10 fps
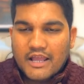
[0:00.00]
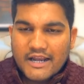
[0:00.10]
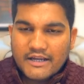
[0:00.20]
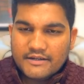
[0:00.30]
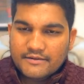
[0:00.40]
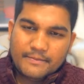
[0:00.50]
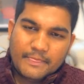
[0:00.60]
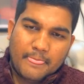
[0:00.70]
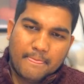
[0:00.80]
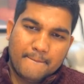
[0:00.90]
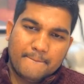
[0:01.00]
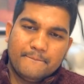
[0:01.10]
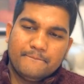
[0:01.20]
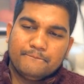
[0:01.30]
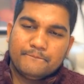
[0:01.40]
And
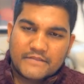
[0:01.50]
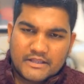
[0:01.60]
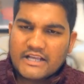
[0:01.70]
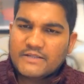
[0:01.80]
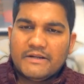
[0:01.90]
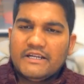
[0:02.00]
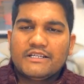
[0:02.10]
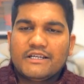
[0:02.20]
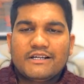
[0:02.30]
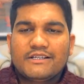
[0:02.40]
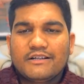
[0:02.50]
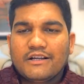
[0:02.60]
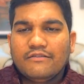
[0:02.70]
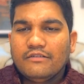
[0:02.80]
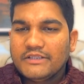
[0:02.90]
expenditure, et
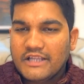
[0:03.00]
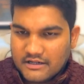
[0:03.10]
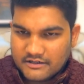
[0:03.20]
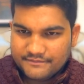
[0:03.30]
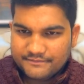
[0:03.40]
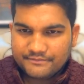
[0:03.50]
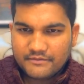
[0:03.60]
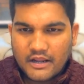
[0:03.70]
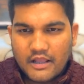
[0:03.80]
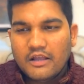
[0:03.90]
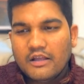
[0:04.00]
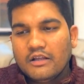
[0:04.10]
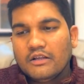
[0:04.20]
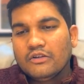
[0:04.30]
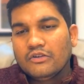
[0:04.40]
cetera will be there.
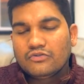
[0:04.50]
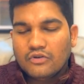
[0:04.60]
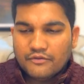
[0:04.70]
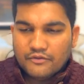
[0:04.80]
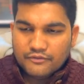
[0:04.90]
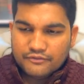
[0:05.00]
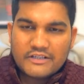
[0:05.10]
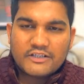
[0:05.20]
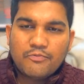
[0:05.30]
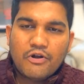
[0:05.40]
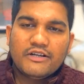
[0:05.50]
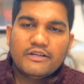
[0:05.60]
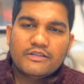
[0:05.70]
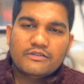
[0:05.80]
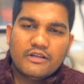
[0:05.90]
So first
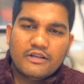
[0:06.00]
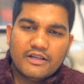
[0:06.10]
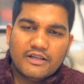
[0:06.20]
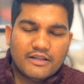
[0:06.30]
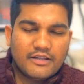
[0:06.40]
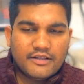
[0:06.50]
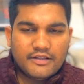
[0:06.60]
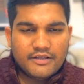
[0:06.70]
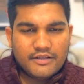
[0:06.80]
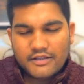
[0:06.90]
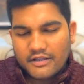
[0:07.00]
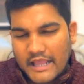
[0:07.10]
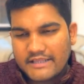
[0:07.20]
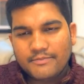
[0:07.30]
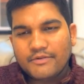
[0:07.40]
point is,
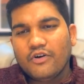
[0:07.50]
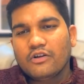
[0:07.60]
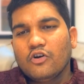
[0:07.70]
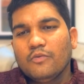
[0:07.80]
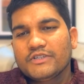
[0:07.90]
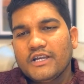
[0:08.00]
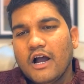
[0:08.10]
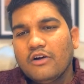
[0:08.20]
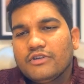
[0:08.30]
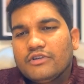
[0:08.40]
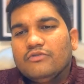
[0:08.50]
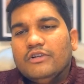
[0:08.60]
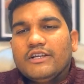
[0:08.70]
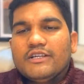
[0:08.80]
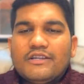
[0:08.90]
except for the Upachaya houses,
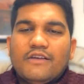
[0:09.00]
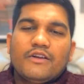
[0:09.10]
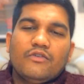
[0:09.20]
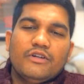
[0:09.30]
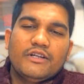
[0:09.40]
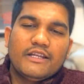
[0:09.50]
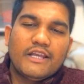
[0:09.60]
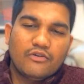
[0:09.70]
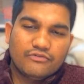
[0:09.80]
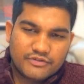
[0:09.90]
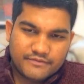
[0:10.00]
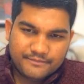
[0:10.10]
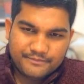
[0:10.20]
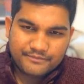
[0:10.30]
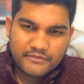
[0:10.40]
Gulika is never good in any house.
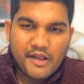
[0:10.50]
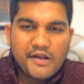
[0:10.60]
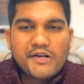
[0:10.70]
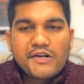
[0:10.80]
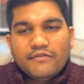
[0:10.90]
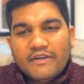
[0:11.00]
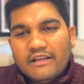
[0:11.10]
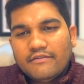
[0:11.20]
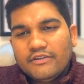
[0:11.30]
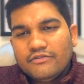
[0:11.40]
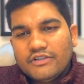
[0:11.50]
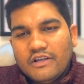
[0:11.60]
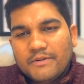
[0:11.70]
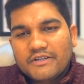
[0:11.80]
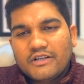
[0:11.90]
Whenever you see
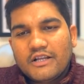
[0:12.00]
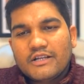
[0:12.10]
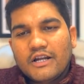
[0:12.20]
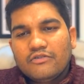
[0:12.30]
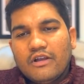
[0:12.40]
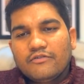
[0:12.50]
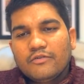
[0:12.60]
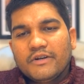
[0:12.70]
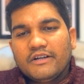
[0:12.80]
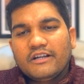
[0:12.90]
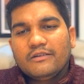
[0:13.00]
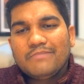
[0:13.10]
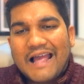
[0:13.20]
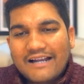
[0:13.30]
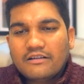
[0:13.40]
a Prashna chart, you have to predict
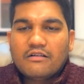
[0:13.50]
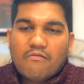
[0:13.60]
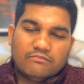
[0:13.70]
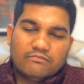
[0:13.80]
bad